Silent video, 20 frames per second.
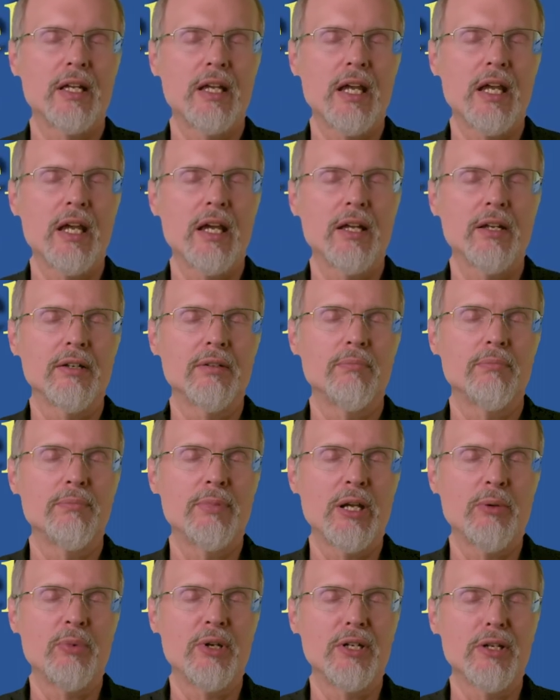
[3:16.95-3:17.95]
And
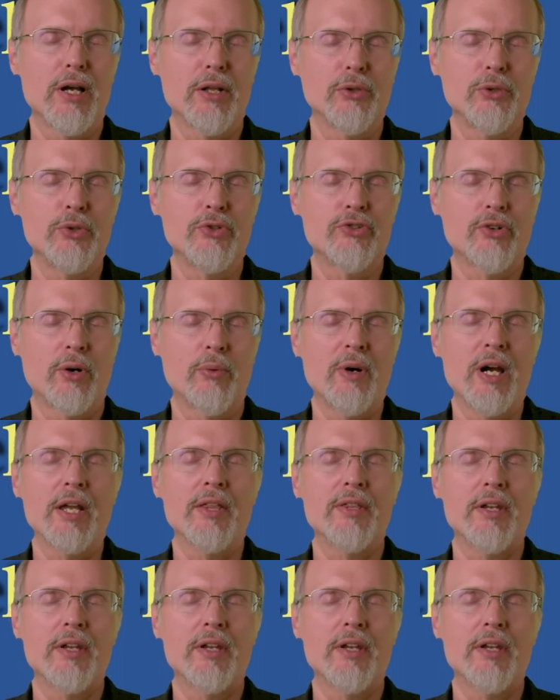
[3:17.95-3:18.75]
may we not lose our way.